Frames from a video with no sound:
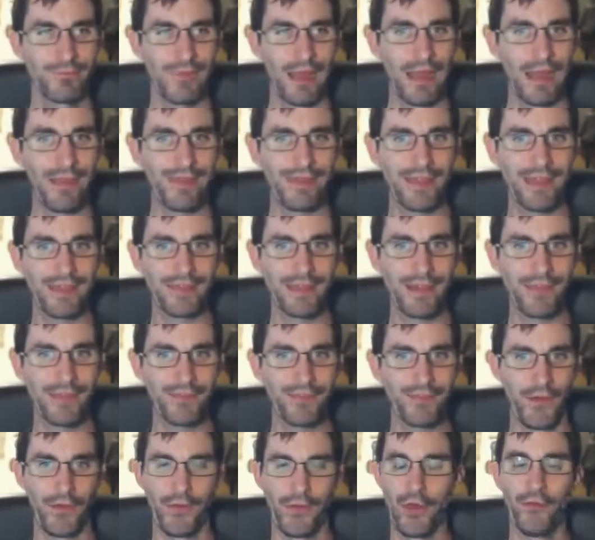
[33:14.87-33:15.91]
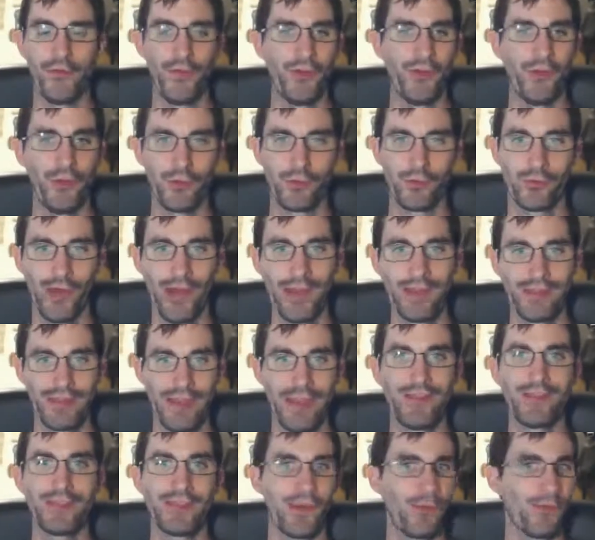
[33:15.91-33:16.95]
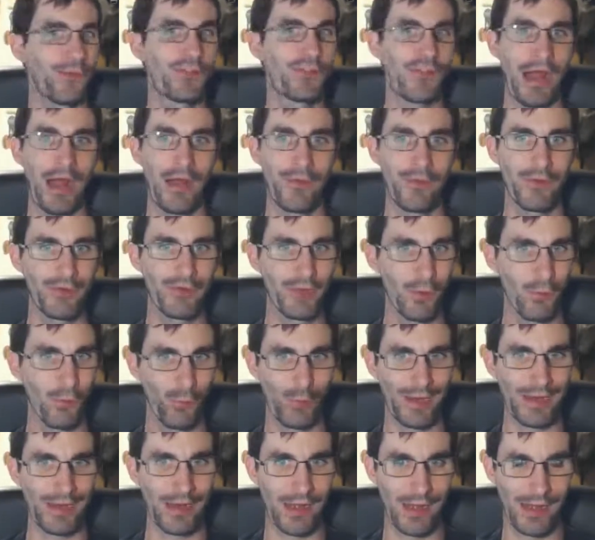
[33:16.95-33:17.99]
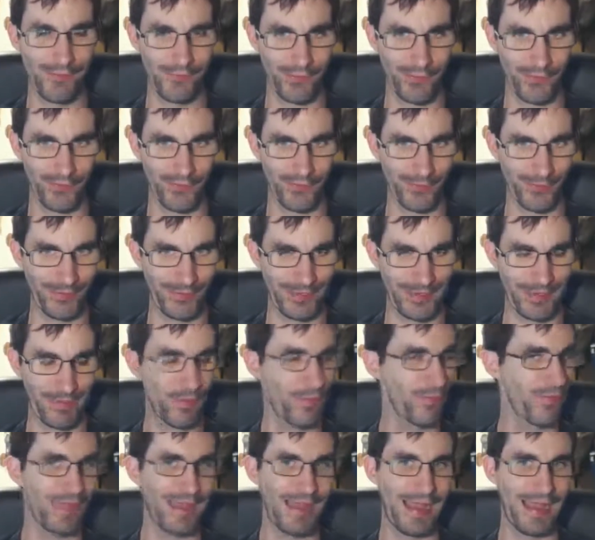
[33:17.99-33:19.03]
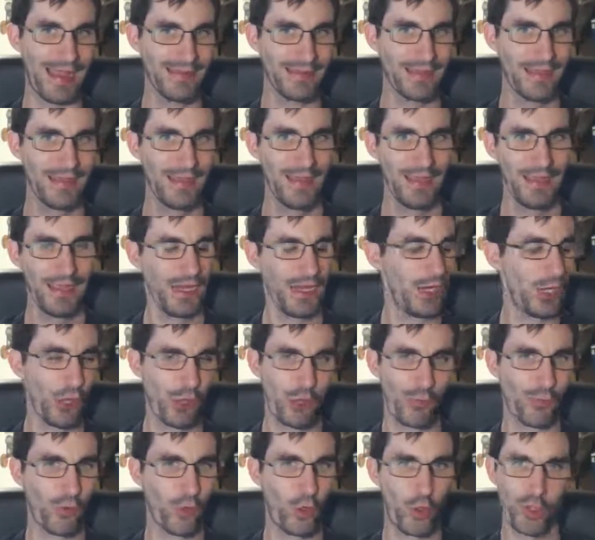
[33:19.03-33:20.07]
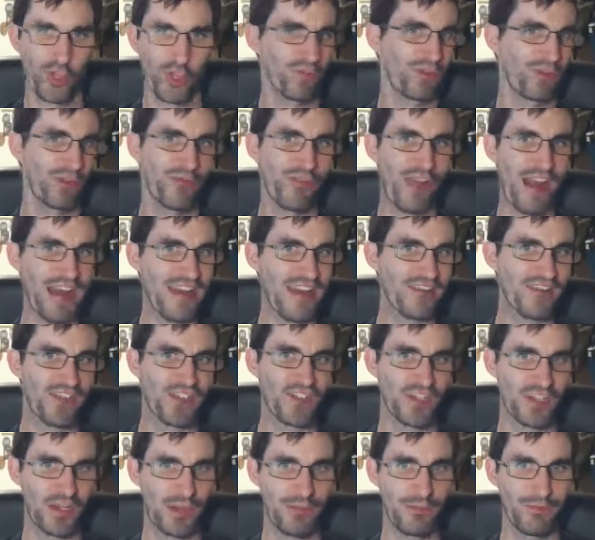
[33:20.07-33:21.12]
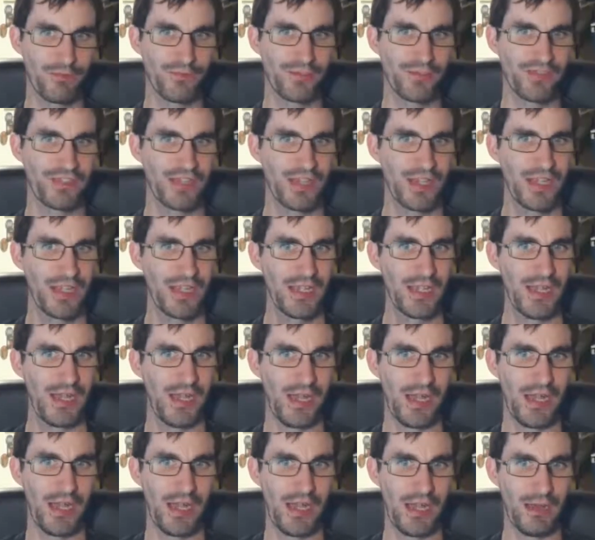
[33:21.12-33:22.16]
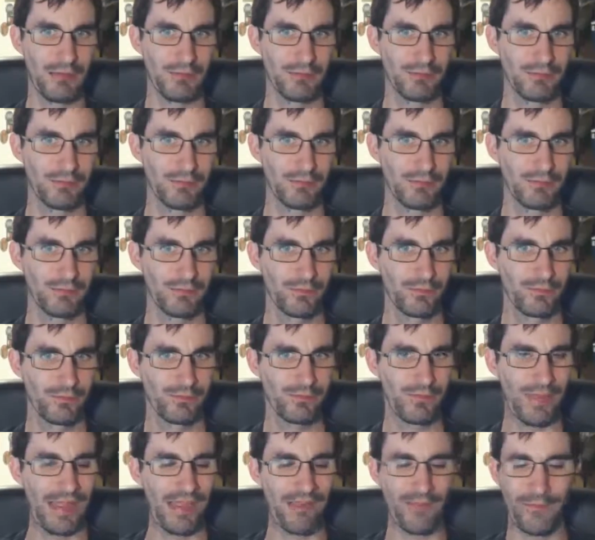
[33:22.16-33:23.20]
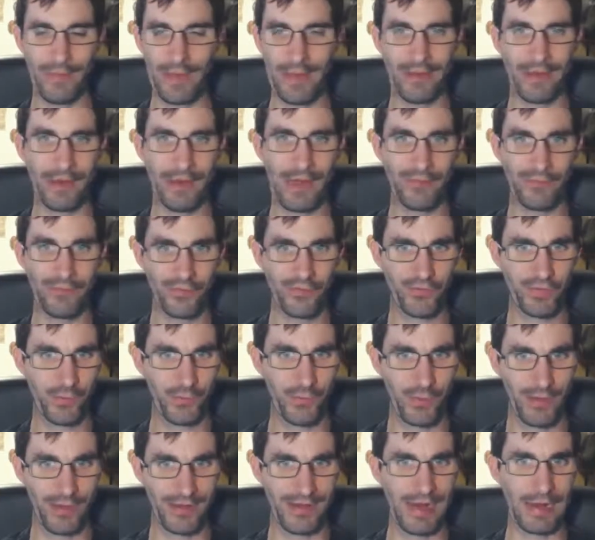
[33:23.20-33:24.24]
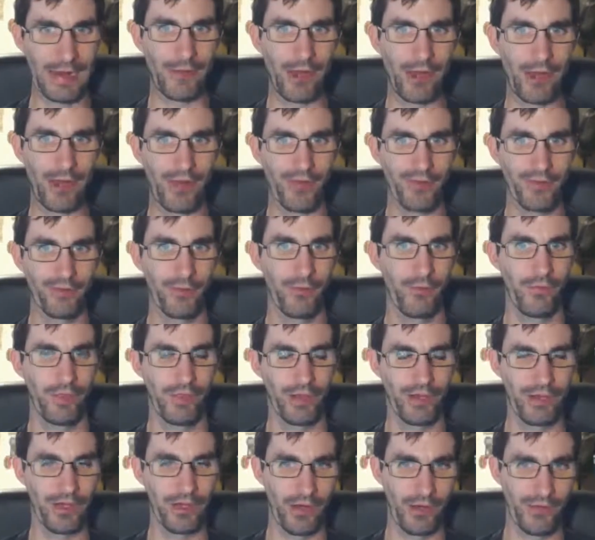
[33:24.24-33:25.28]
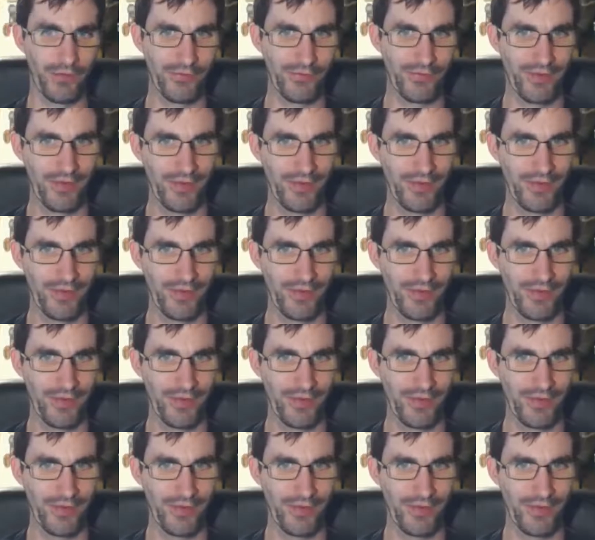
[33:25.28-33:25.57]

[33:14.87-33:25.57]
I think Nintendo, they do great things. We saw it with the Wii, obviously, when they came out with that. Their portable device systems have been obviously pretty damn awesome over the years.